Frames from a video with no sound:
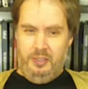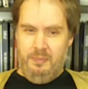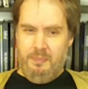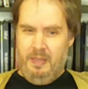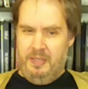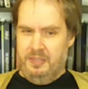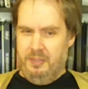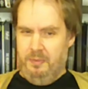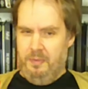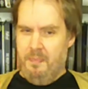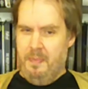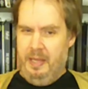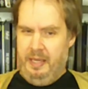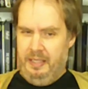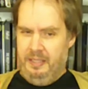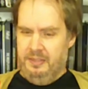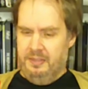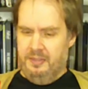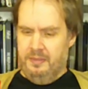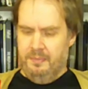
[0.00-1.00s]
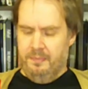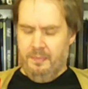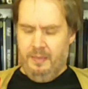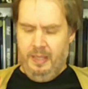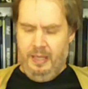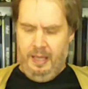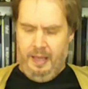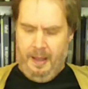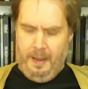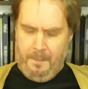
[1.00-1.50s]
especially with minis.
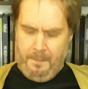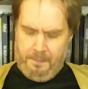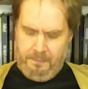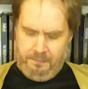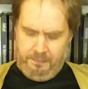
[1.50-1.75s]
Um,